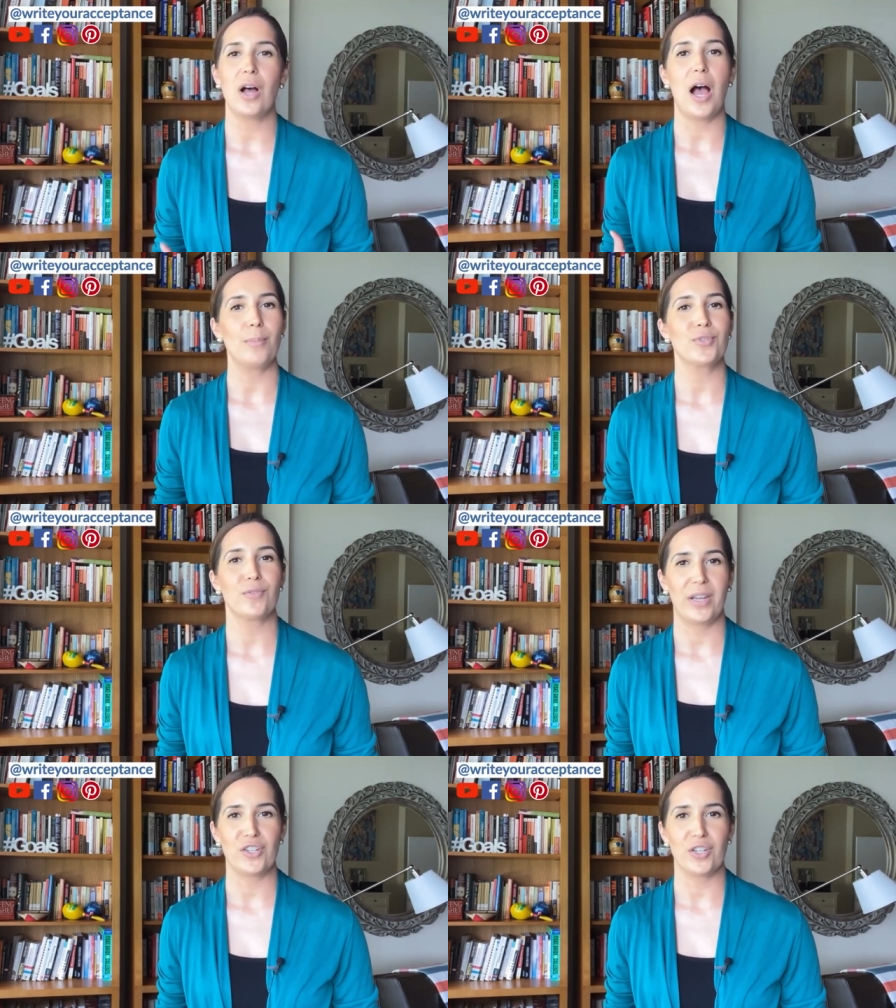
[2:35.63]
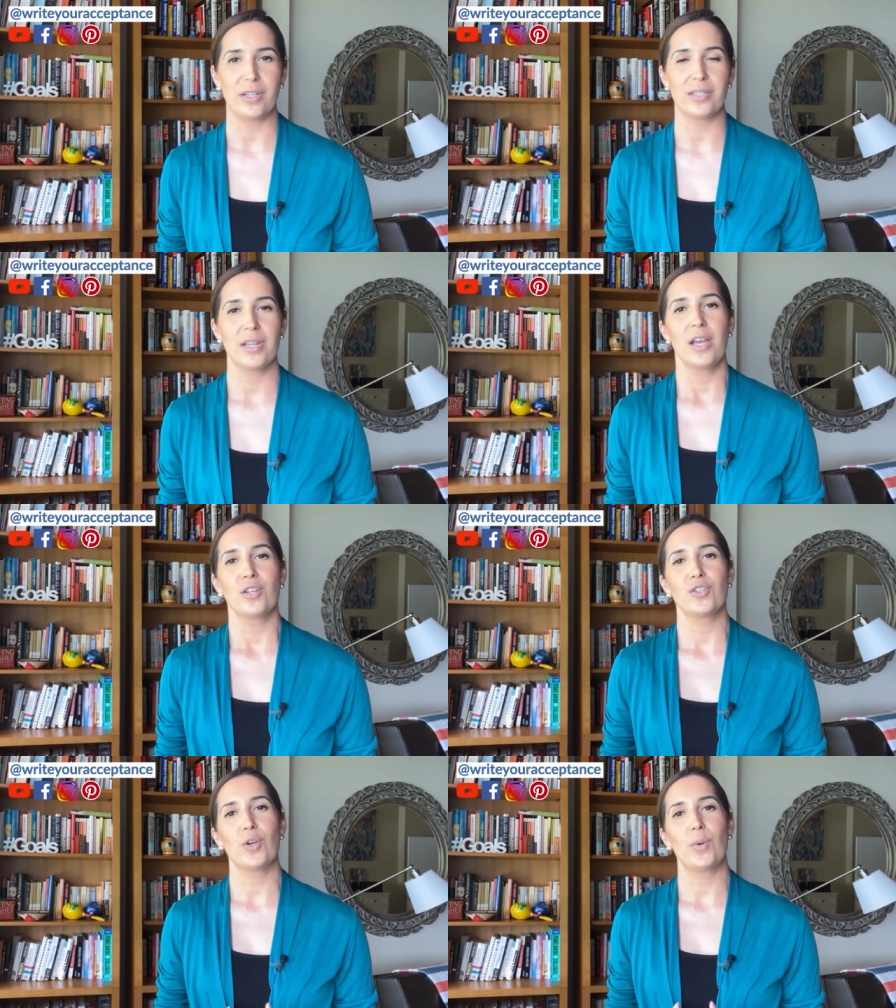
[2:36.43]
observations.
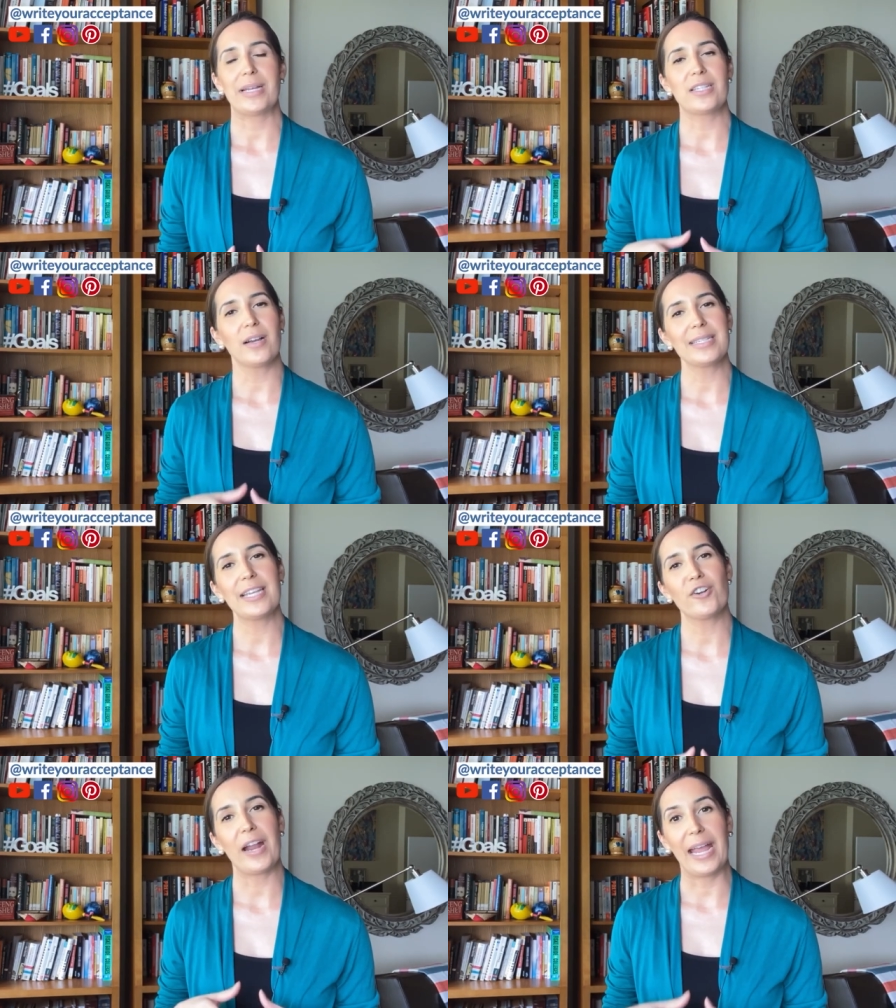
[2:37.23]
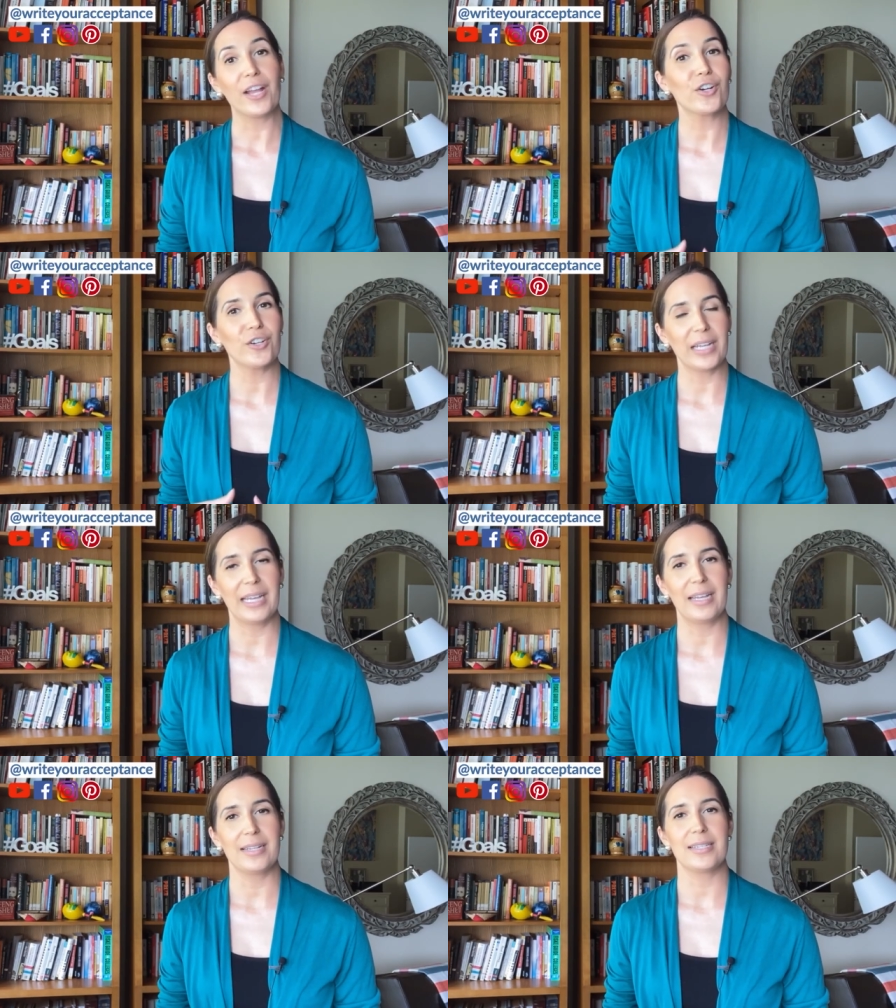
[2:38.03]
So as long as they are anchored
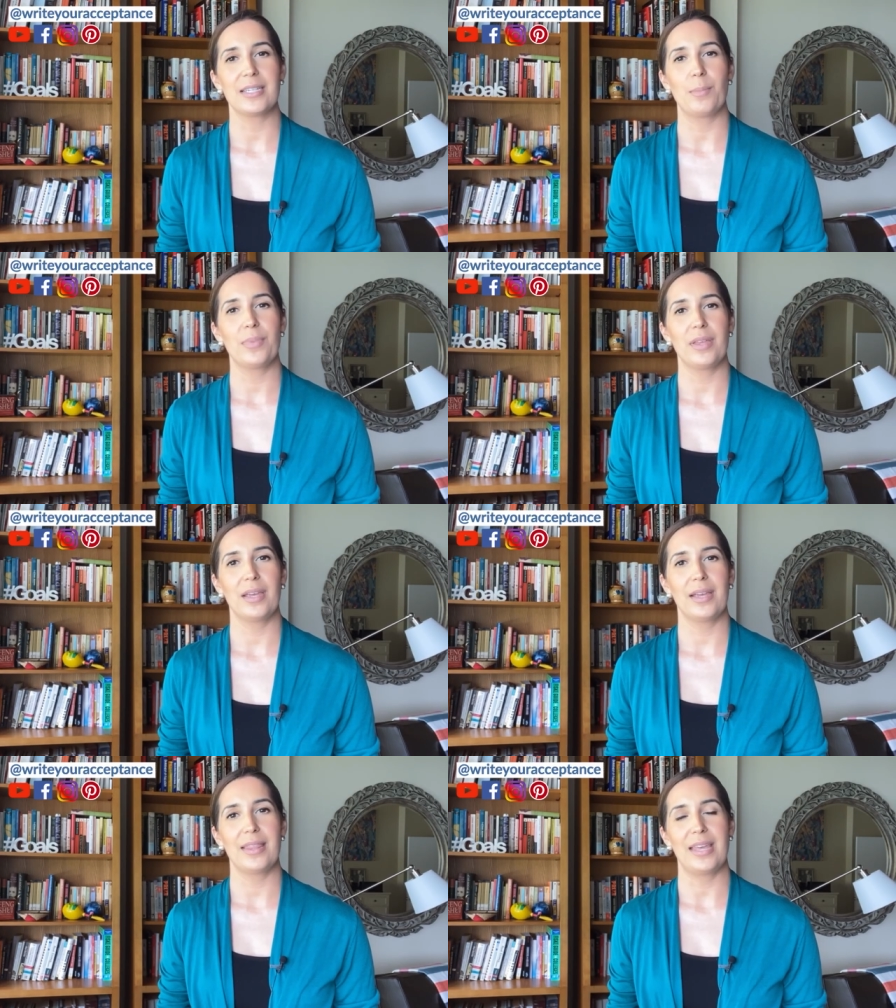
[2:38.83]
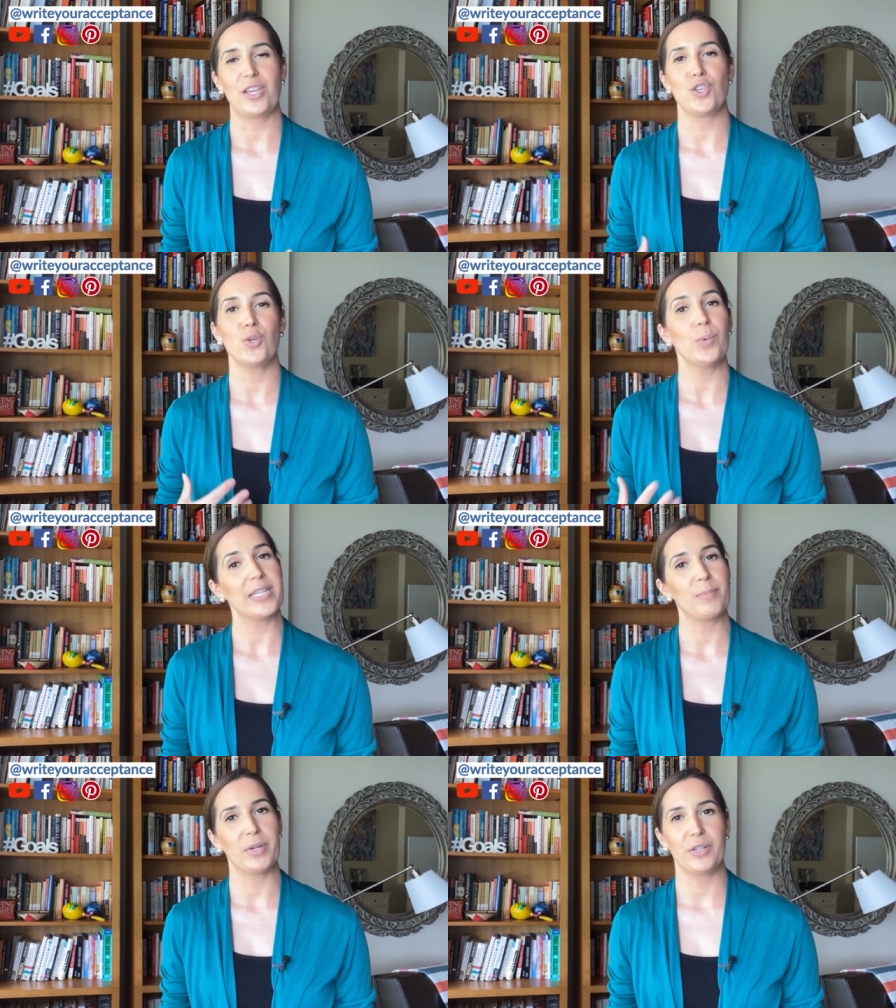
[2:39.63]
in something that you
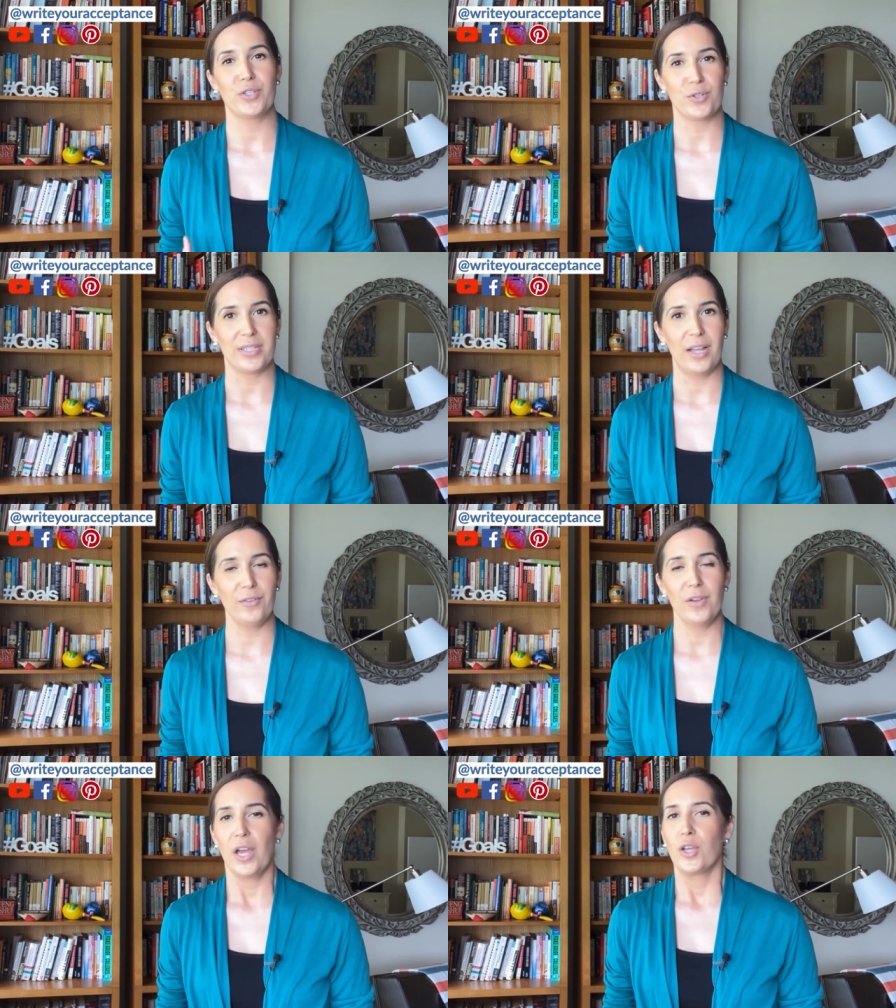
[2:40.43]
experience yourself,